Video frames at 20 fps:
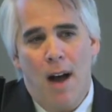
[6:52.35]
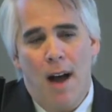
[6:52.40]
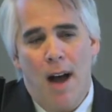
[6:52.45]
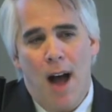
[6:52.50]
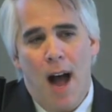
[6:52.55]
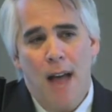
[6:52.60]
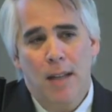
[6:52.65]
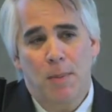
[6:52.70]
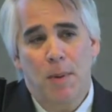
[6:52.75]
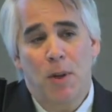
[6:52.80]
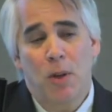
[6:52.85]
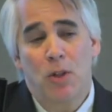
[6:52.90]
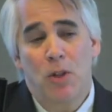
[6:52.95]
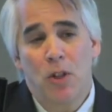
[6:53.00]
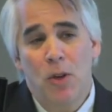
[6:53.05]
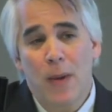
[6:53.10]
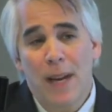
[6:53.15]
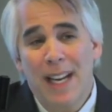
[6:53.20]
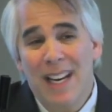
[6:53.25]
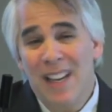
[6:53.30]
hospital
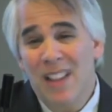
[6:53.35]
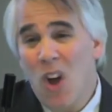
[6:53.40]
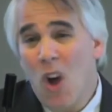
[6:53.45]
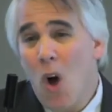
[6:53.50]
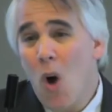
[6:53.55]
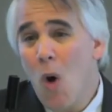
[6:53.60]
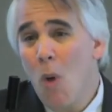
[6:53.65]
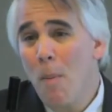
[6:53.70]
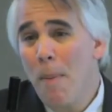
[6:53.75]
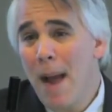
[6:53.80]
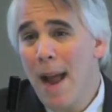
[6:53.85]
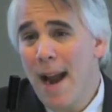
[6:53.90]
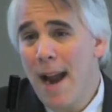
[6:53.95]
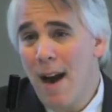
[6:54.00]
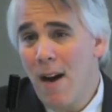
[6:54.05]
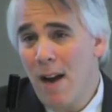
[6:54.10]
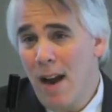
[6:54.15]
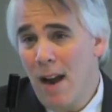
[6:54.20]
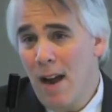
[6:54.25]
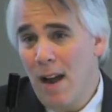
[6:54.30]
doing it in the whole Bay
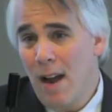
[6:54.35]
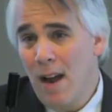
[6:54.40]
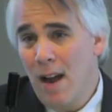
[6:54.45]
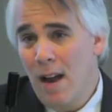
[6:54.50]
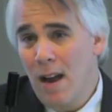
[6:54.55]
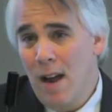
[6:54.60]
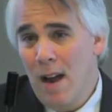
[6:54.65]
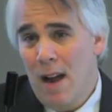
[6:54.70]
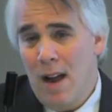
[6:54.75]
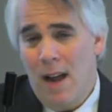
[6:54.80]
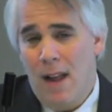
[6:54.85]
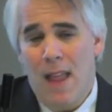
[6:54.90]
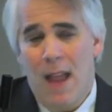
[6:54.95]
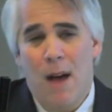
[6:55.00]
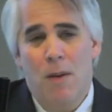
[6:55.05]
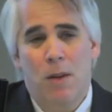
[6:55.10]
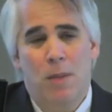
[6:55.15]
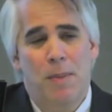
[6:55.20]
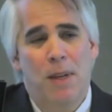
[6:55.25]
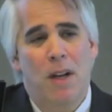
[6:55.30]
Area. And
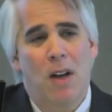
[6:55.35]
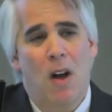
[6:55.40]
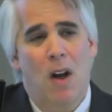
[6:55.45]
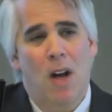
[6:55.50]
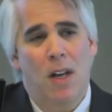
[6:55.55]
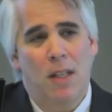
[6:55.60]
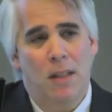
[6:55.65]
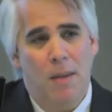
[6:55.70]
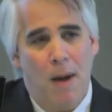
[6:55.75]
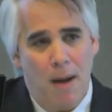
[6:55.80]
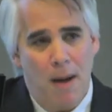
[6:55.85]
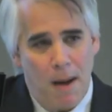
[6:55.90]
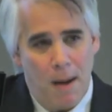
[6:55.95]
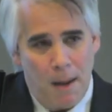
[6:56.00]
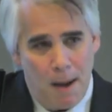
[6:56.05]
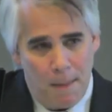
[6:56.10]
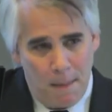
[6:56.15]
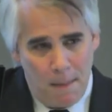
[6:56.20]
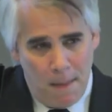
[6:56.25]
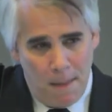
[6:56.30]
that was because
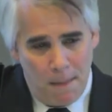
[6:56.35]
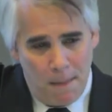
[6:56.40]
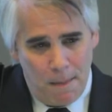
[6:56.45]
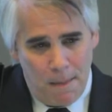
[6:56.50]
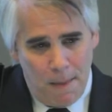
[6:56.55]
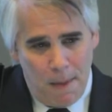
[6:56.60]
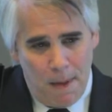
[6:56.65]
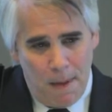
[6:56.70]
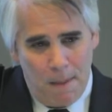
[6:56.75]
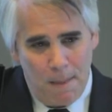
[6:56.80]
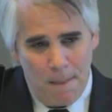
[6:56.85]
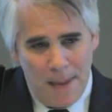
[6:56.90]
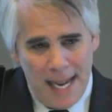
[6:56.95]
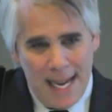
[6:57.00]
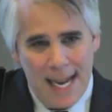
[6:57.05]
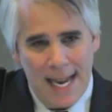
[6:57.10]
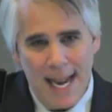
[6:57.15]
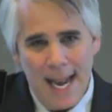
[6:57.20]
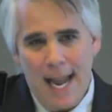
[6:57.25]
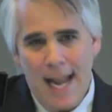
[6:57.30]

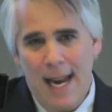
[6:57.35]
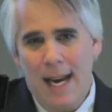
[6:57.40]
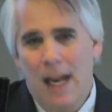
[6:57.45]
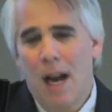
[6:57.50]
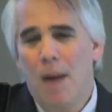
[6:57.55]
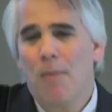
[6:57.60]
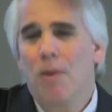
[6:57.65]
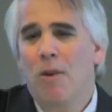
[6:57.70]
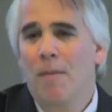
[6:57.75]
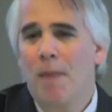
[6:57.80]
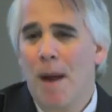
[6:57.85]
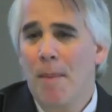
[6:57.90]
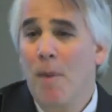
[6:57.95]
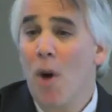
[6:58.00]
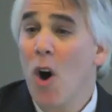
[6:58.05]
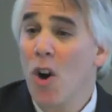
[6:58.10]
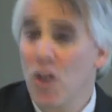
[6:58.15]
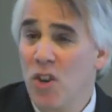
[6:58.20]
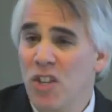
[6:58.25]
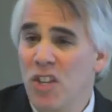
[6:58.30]
me and a couple of my
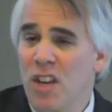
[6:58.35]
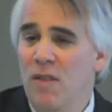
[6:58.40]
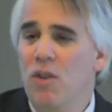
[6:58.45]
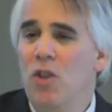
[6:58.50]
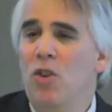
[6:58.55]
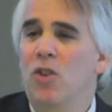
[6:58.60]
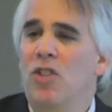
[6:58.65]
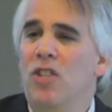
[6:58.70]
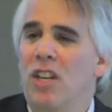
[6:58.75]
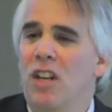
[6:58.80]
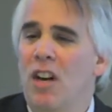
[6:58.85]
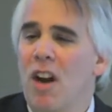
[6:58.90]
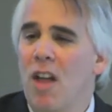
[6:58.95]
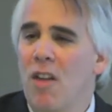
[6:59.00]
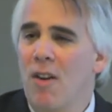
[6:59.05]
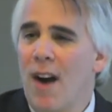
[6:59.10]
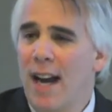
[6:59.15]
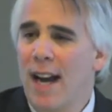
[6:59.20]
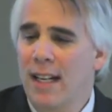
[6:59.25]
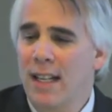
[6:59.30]
partners have used it at
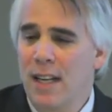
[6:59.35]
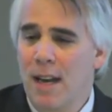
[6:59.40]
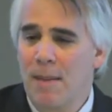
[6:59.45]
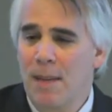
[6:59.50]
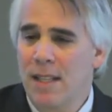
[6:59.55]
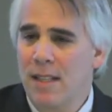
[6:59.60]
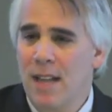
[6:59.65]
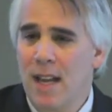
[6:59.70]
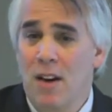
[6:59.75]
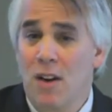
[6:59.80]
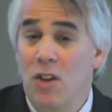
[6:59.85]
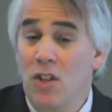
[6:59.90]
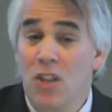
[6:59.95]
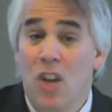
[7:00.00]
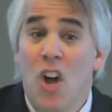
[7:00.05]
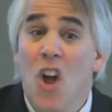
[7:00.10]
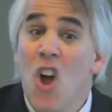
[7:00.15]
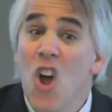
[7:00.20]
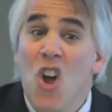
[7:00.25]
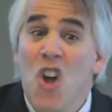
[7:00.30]
other academic centers.
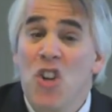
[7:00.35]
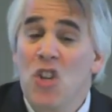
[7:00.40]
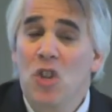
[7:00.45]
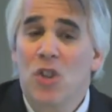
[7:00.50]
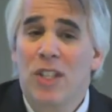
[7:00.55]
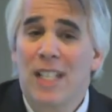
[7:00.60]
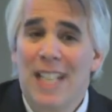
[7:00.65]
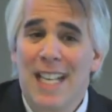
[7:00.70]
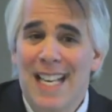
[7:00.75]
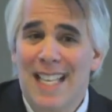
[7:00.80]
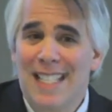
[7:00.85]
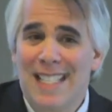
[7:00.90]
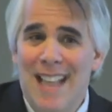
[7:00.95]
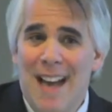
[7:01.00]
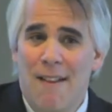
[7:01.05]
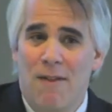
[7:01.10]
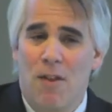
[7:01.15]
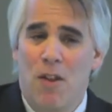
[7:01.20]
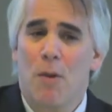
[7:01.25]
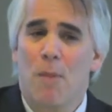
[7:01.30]

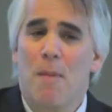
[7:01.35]
UCSF, their